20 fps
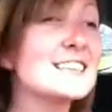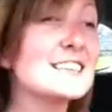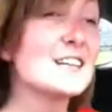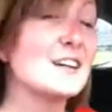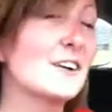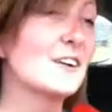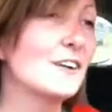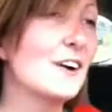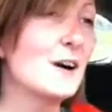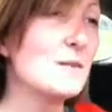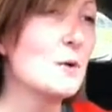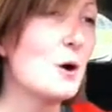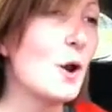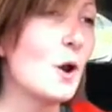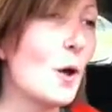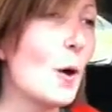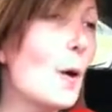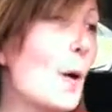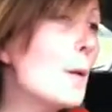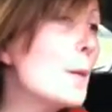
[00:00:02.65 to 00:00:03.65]
So I'm
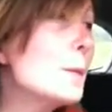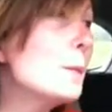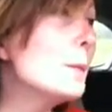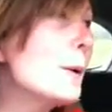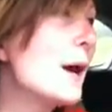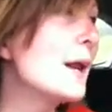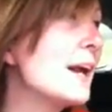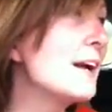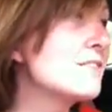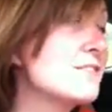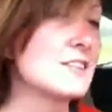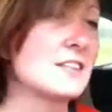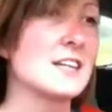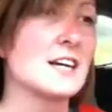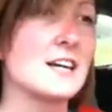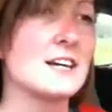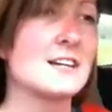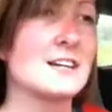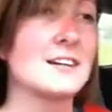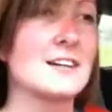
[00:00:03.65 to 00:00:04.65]
all home and
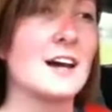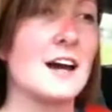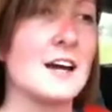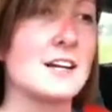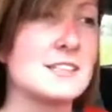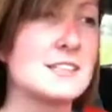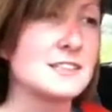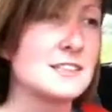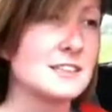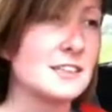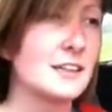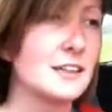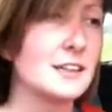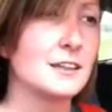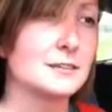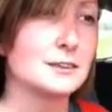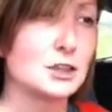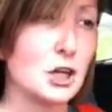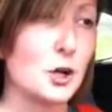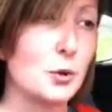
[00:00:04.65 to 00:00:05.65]
everything,
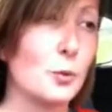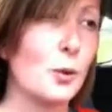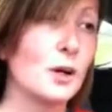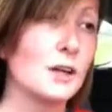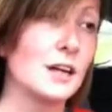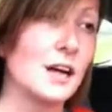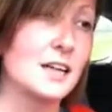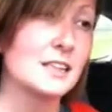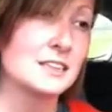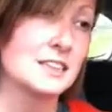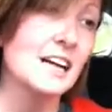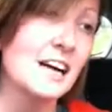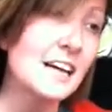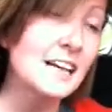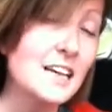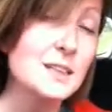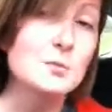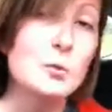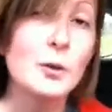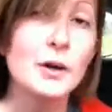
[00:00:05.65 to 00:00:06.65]
and started work last
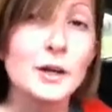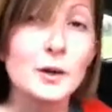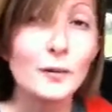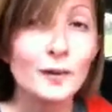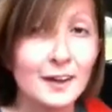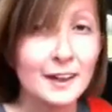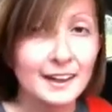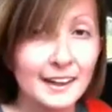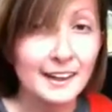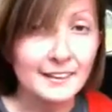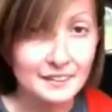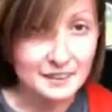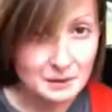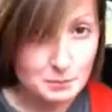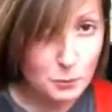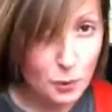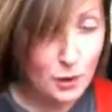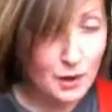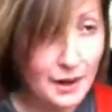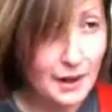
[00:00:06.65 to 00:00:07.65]
night, and I'm away to work again this
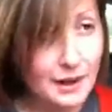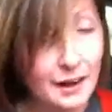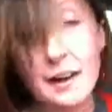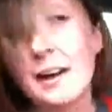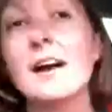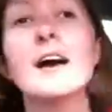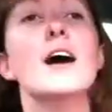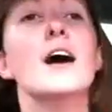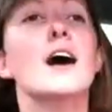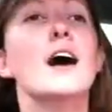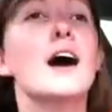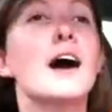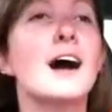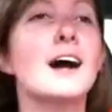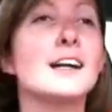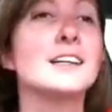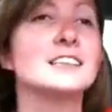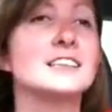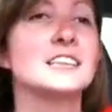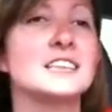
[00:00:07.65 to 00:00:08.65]
morning.
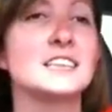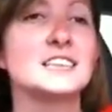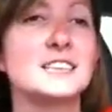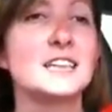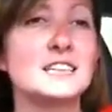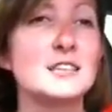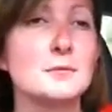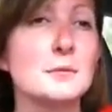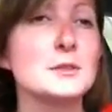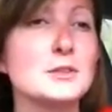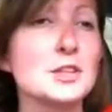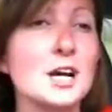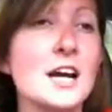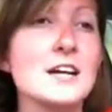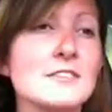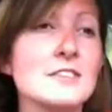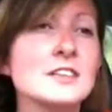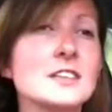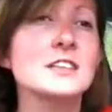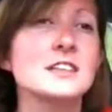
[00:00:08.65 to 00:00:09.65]
And just as I've been
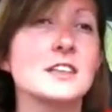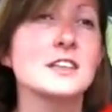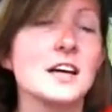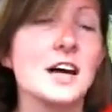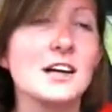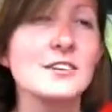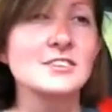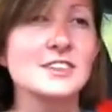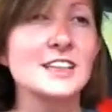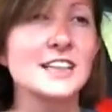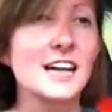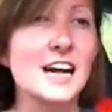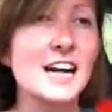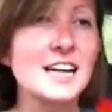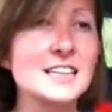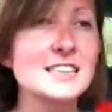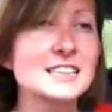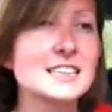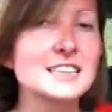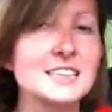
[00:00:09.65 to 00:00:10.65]
driving, I
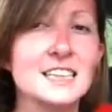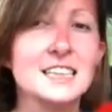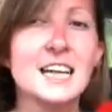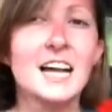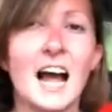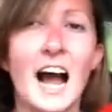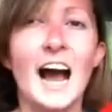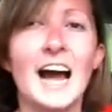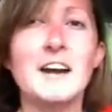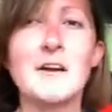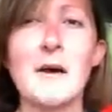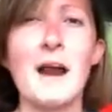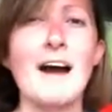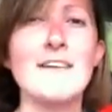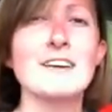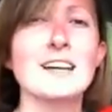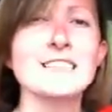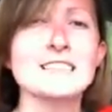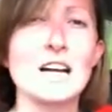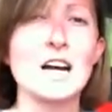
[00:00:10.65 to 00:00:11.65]
realised I don't
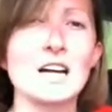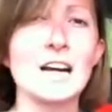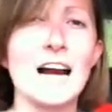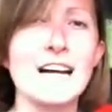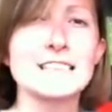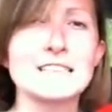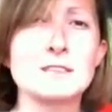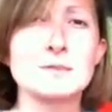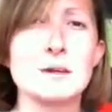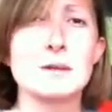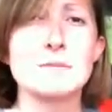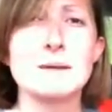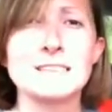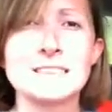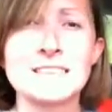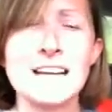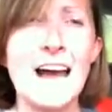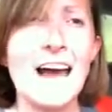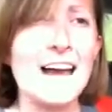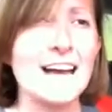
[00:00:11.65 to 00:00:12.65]
have any sunglasses with me
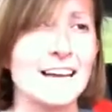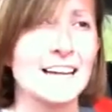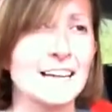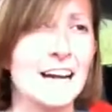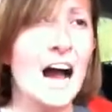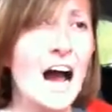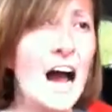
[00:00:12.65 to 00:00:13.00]
today.